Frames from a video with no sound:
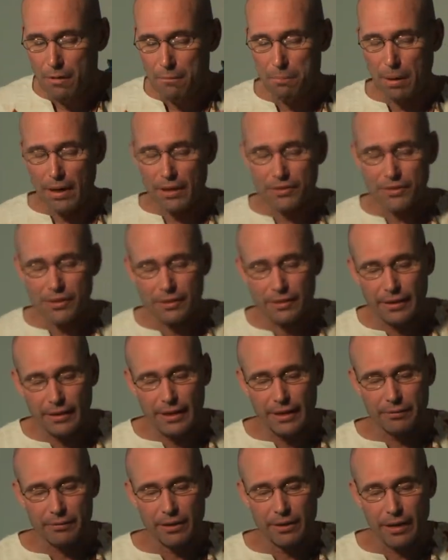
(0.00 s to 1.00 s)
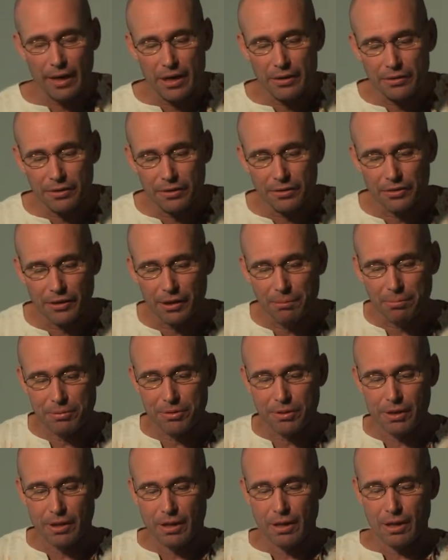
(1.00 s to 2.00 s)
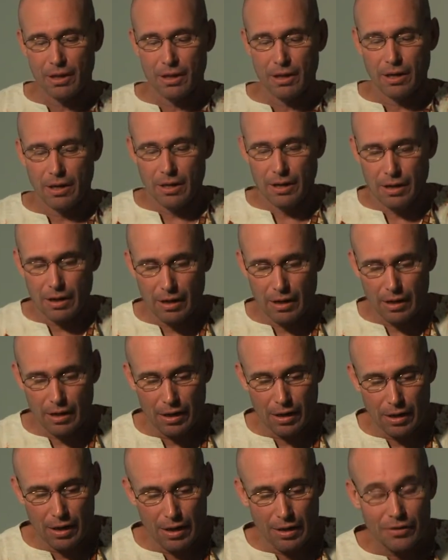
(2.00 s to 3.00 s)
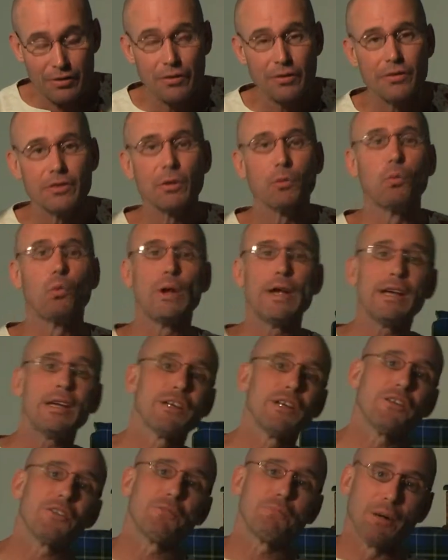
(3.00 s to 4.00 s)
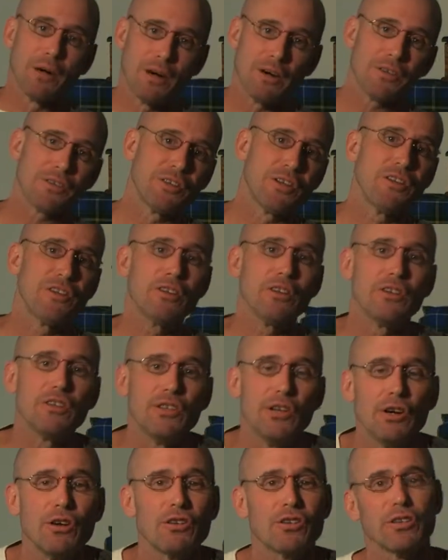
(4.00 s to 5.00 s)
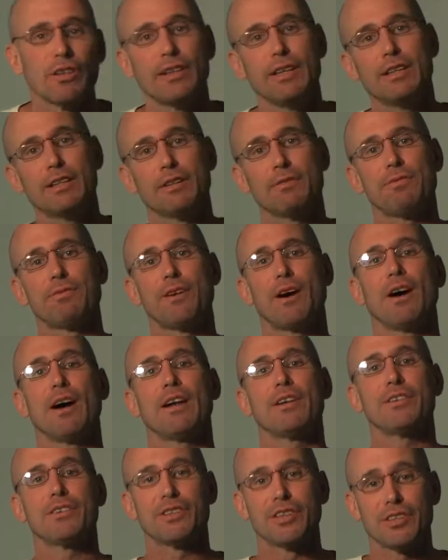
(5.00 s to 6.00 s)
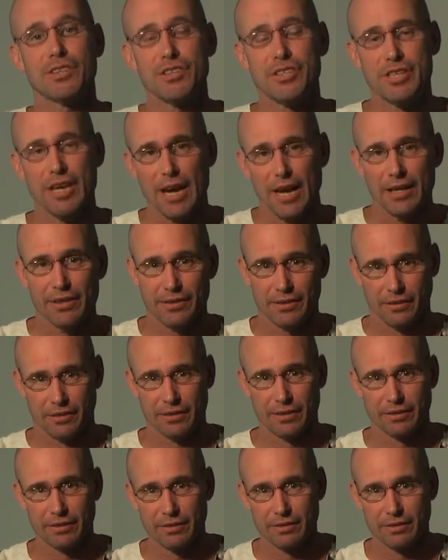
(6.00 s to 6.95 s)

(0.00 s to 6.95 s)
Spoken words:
Basically, in relationships, the weakest person usually defines the standard.